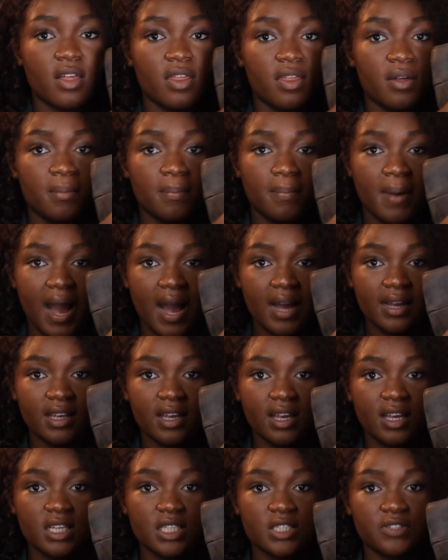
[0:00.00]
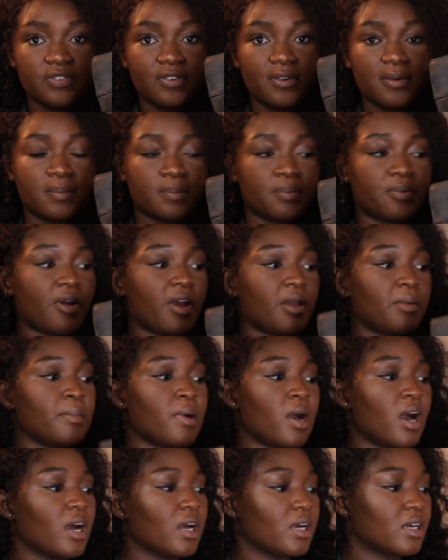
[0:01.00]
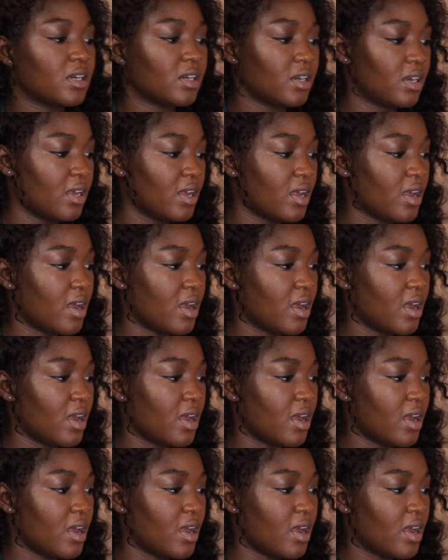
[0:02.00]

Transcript: The bag is from Primark.